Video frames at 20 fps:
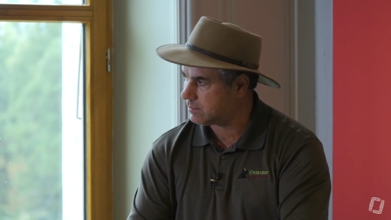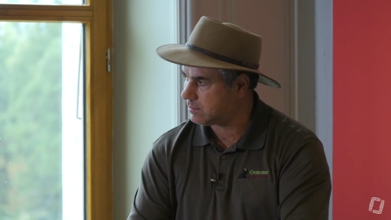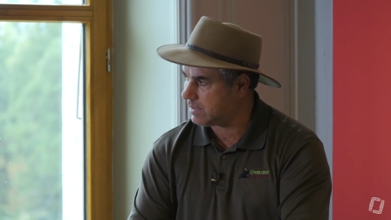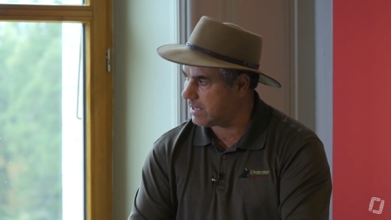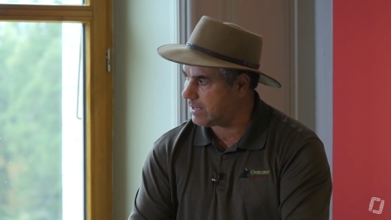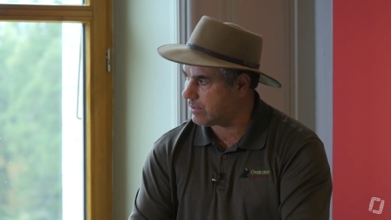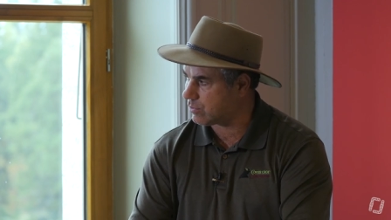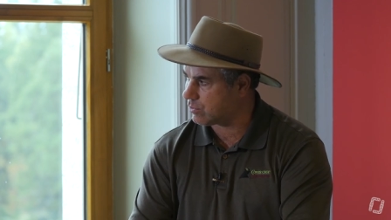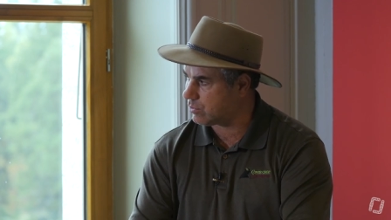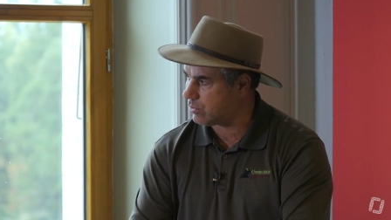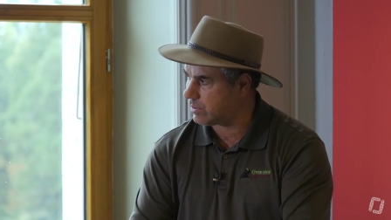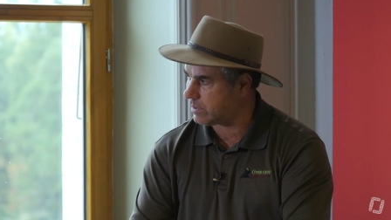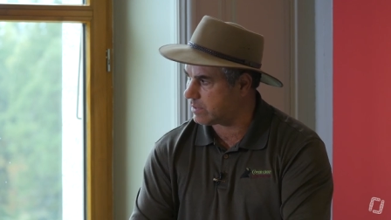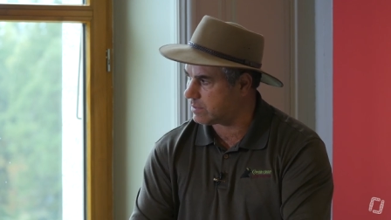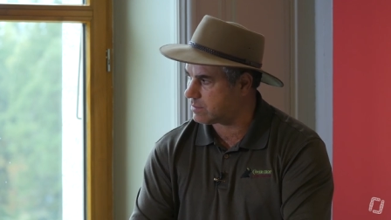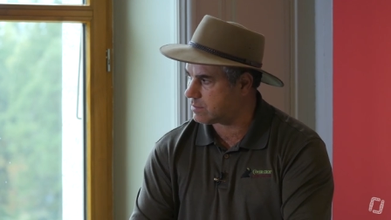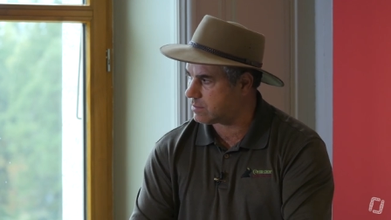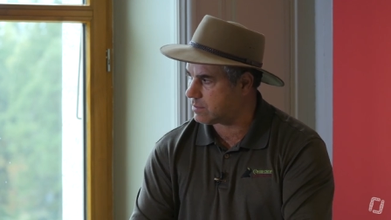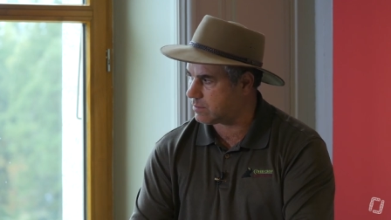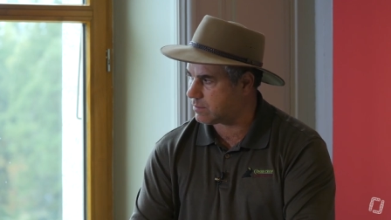Later
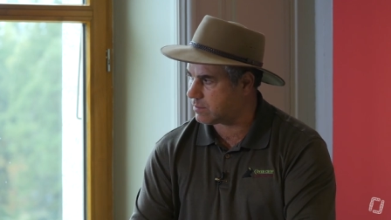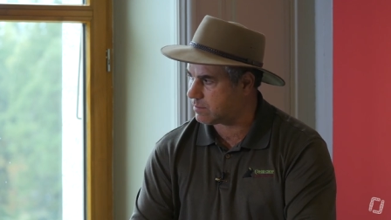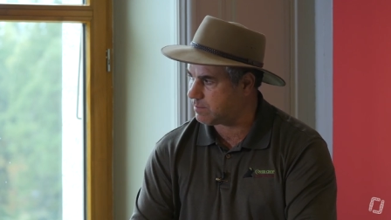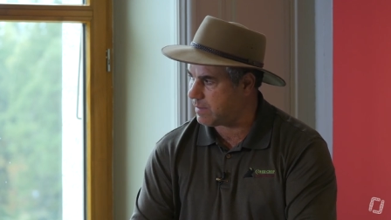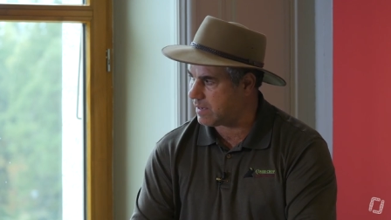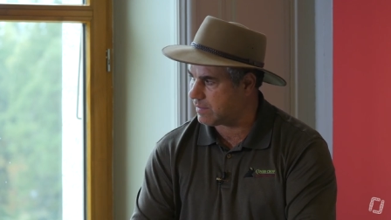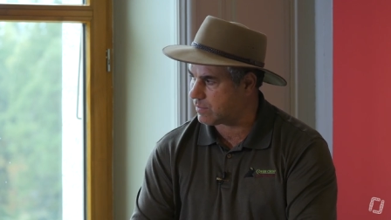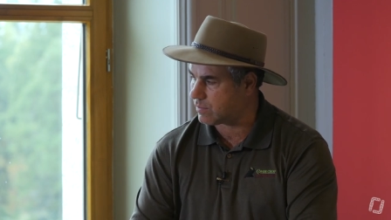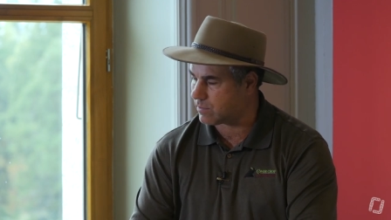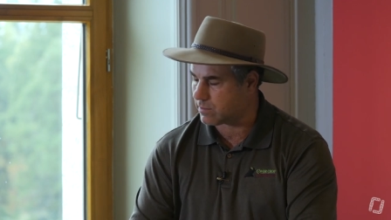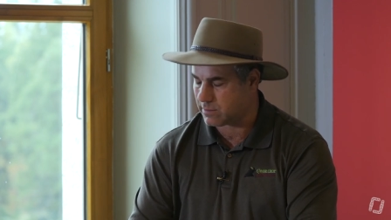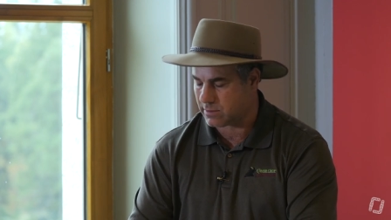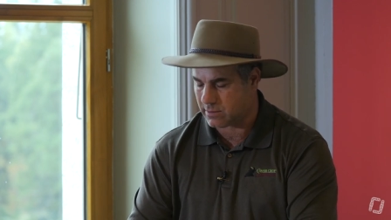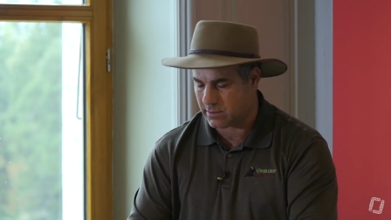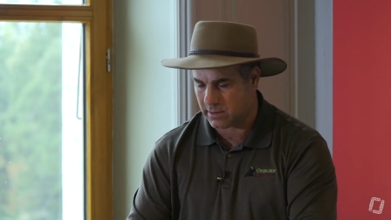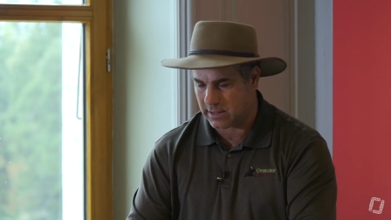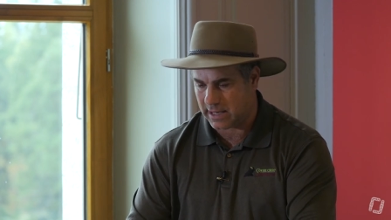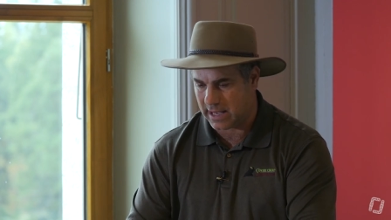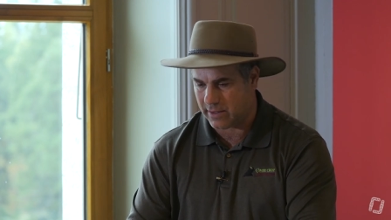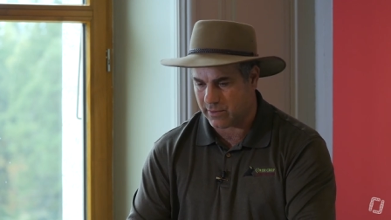on to make the
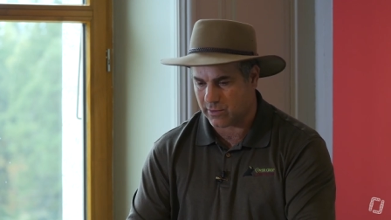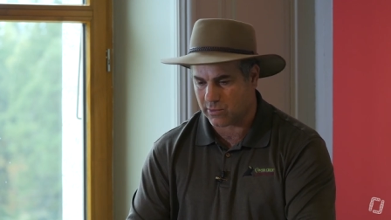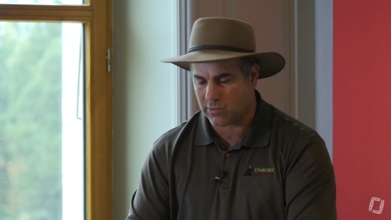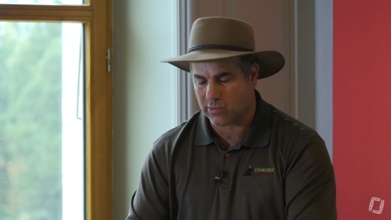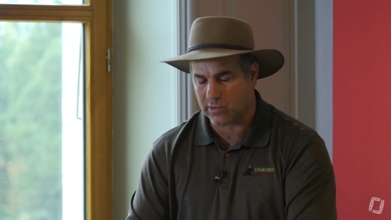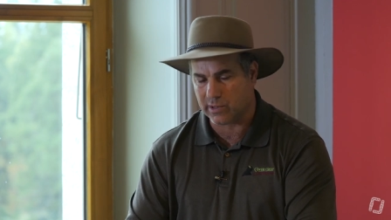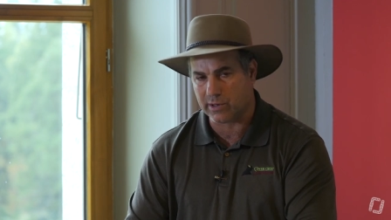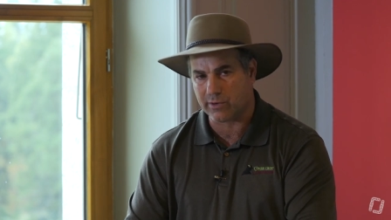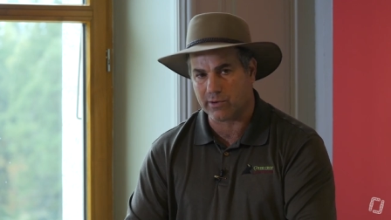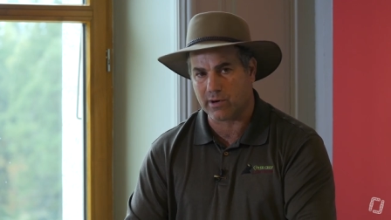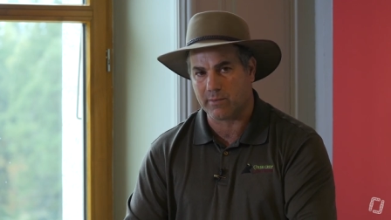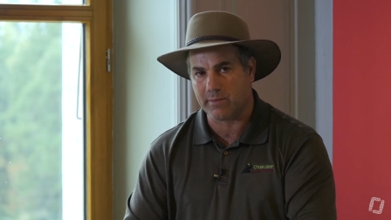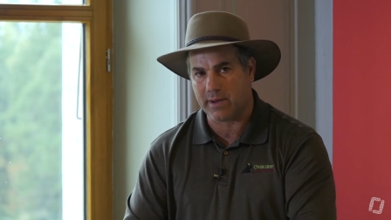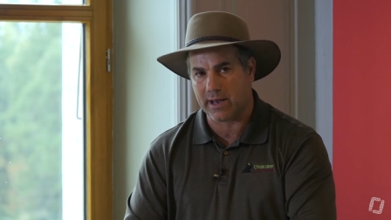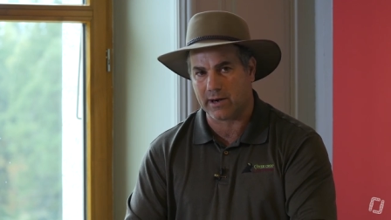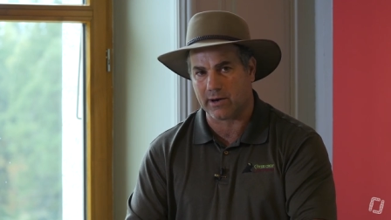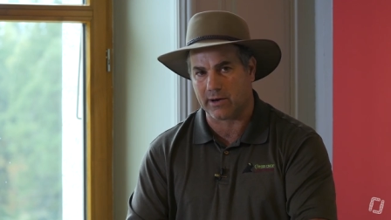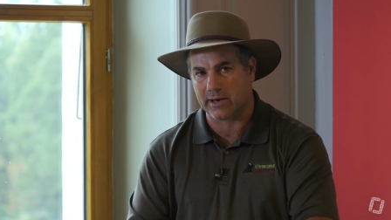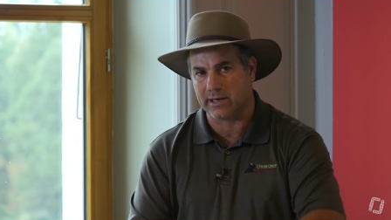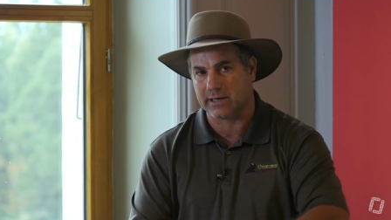to allow the corn to grow
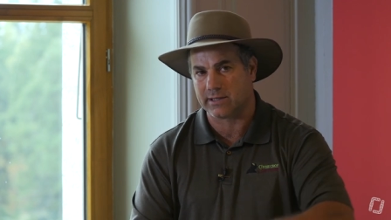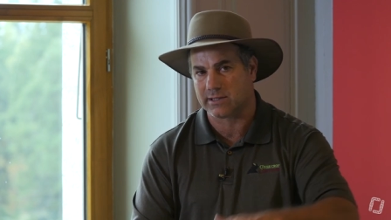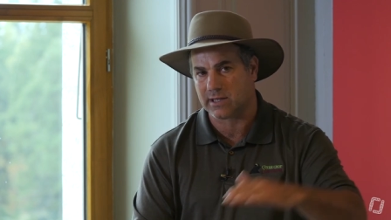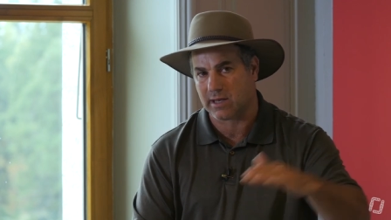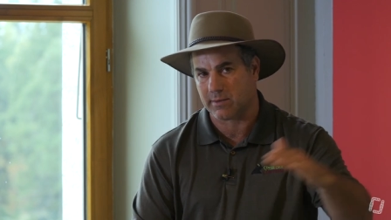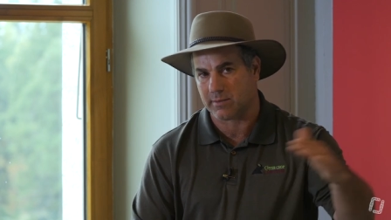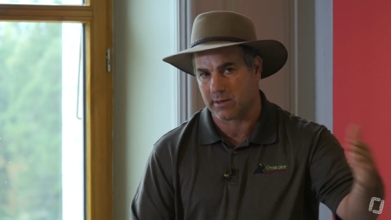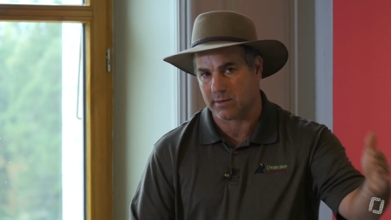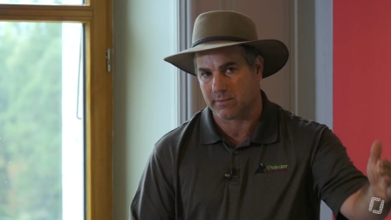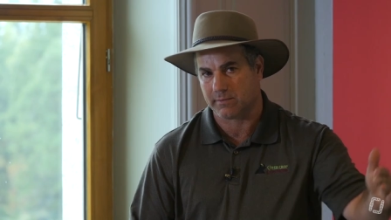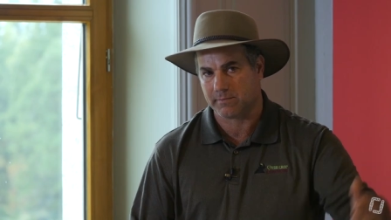better in the summer.